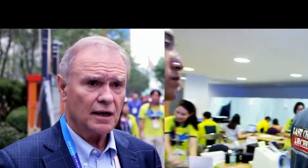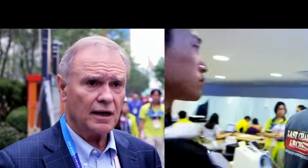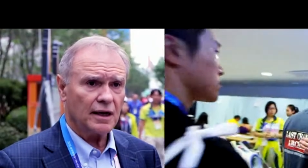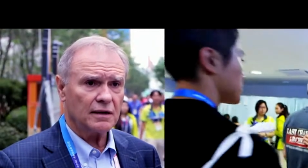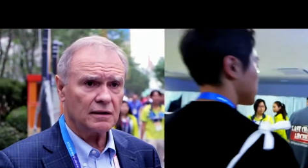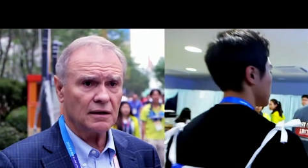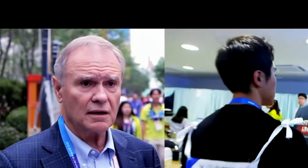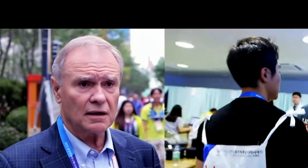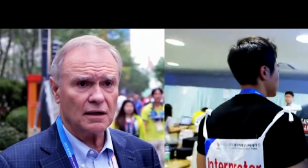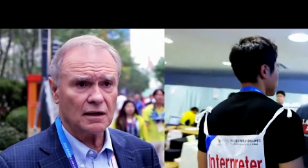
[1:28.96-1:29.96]
and,
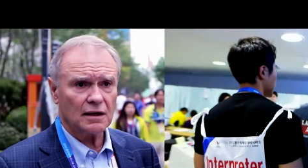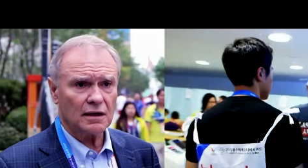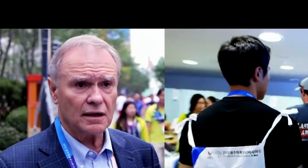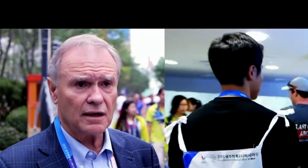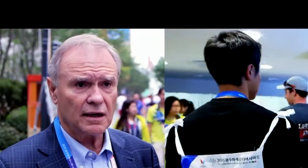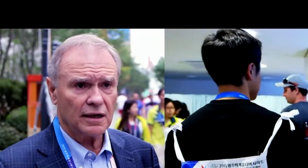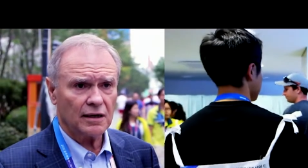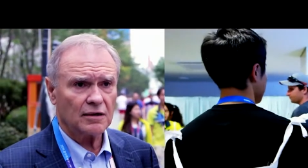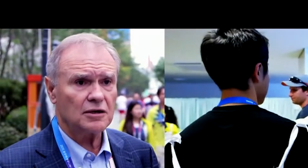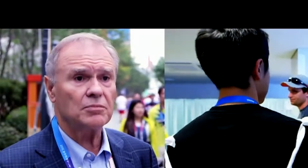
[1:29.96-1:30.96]
uh,
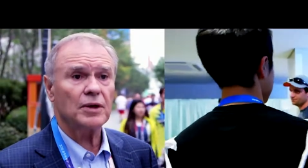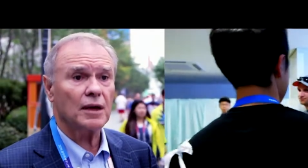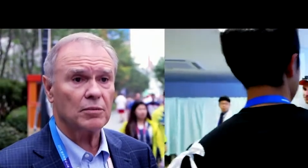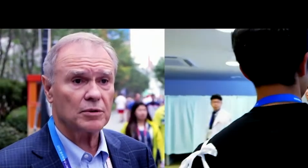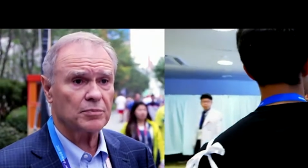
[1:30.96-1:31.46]
and to be able to